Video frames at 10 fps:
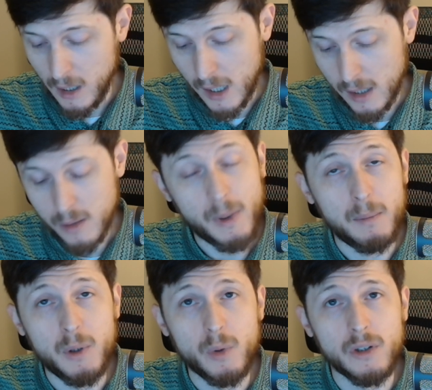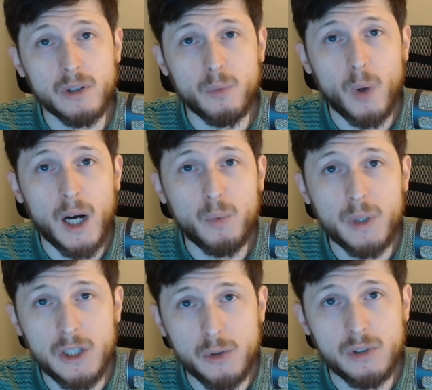You might be wondering why we
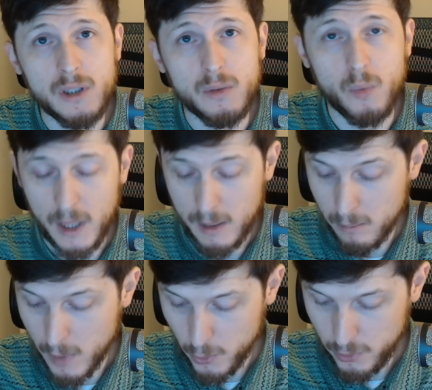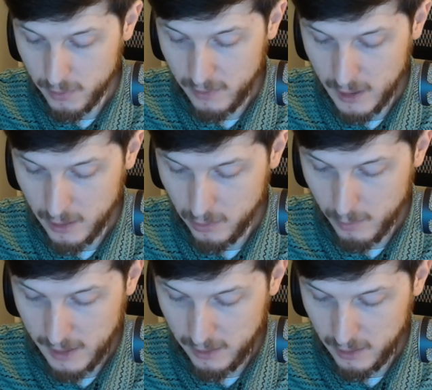use it when most of the other
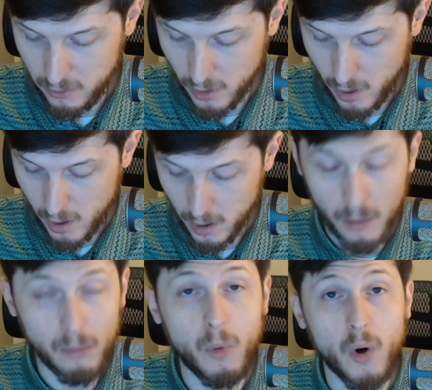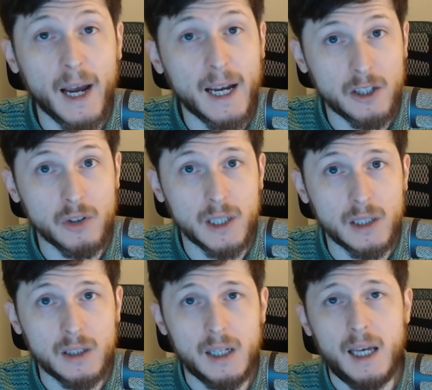methods are more accurate,
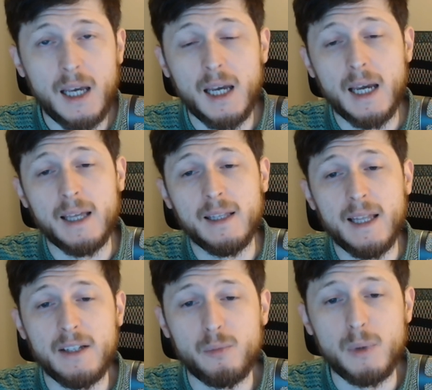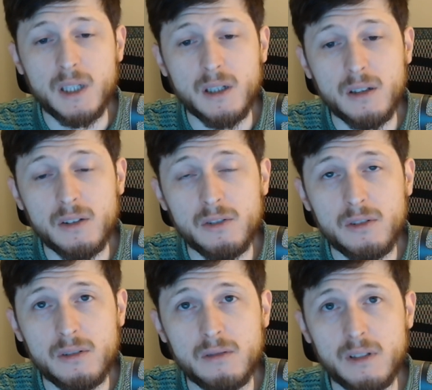and that's because
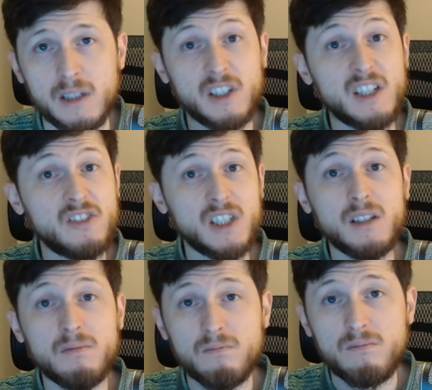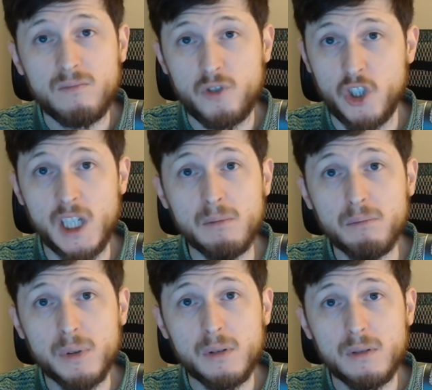it's easy, cheap,
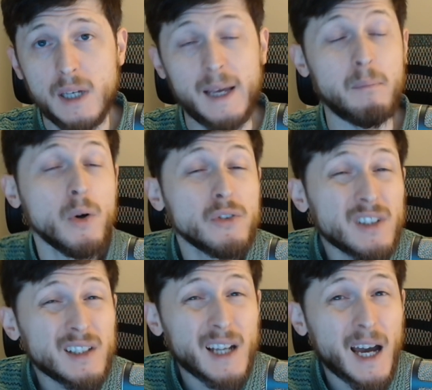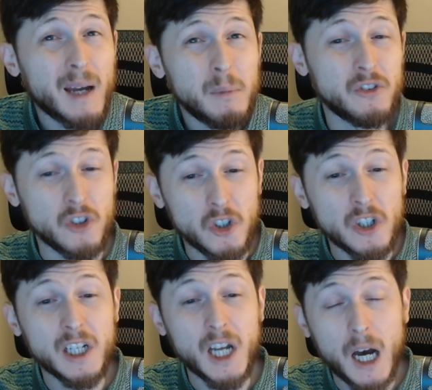and most of the time it's good
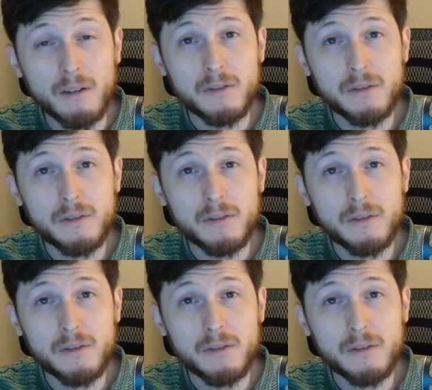enough.